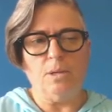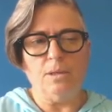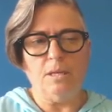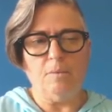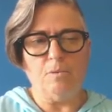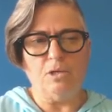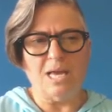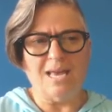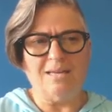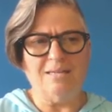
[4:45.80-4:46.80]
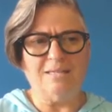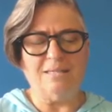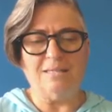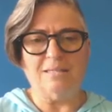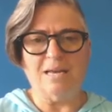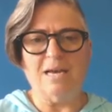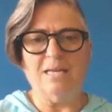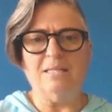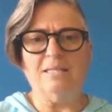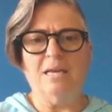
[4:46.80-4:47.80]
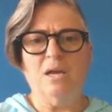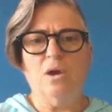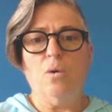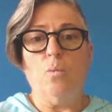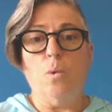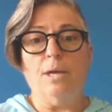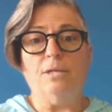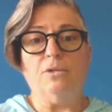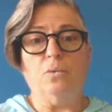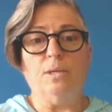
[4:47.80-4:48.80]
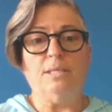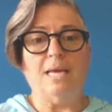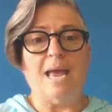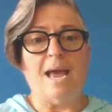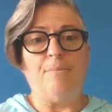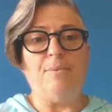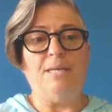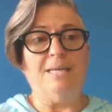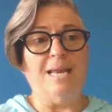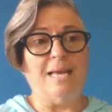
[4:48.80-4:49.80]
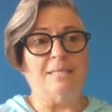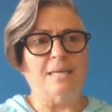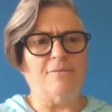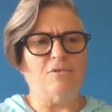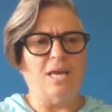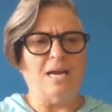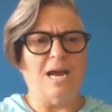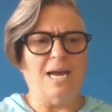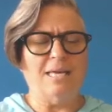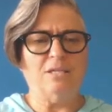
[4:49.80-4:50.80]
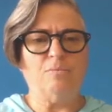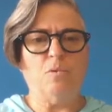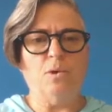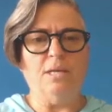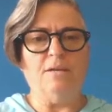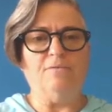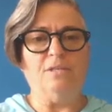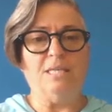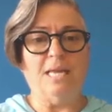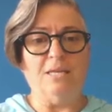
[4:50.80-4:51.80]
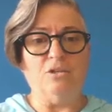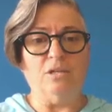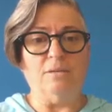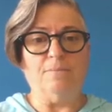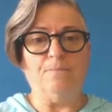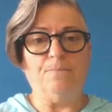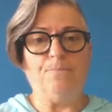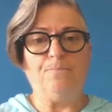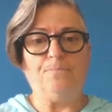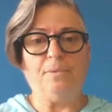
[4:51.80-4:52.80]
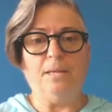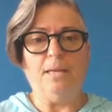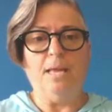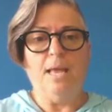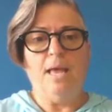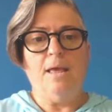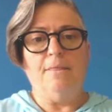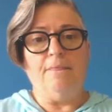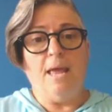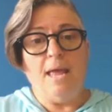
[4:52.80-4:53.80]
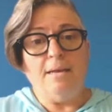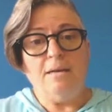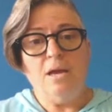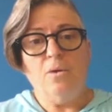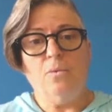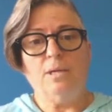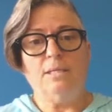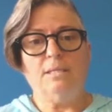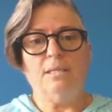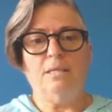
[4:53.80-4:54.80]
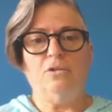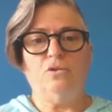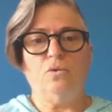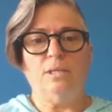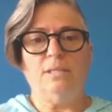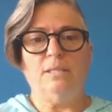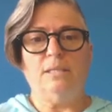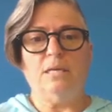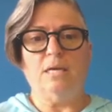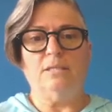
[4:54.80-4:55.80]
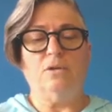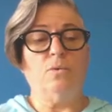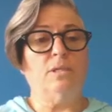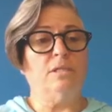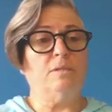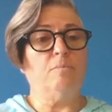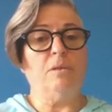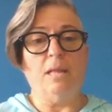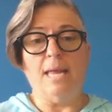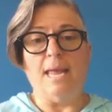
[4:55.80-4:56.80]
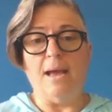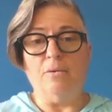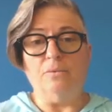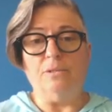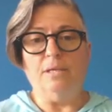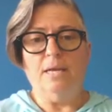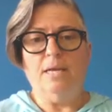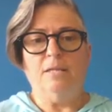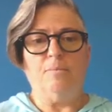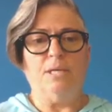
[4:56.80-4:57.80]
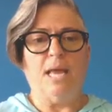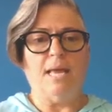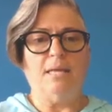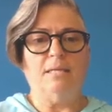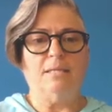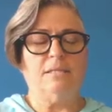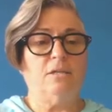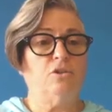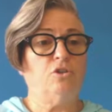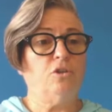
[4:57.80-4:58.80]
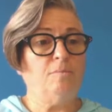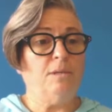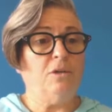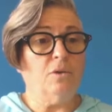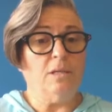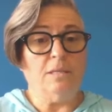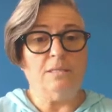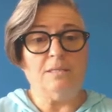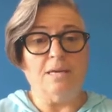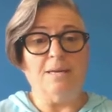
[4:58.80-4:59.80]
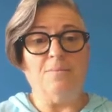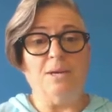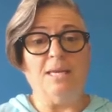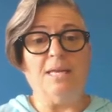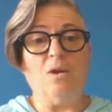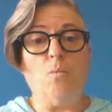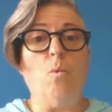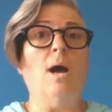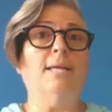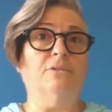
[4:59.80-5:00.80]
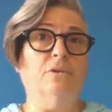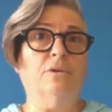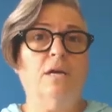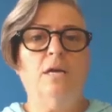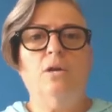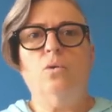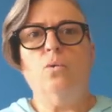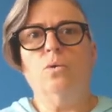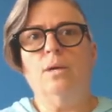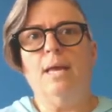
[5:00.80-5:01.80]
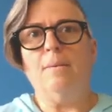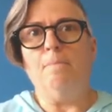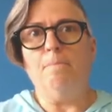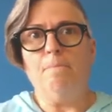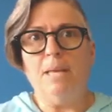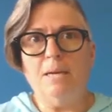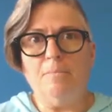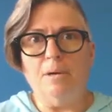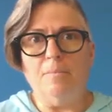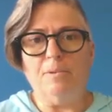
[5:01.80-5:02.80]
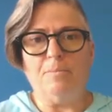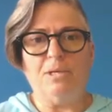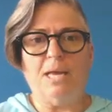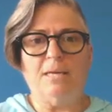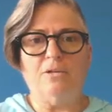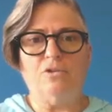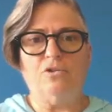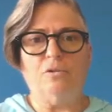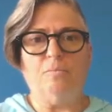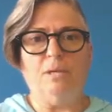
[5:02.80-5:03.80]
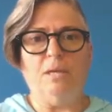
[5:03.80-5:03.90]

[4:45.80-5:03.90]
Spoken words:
the protagonist decides what is going to happen next after that highest point of tension. Then we're going to see these choices and consequences play out. The protagonist should be, during this time, right, getting wiser, or at minimum, the protagonist should be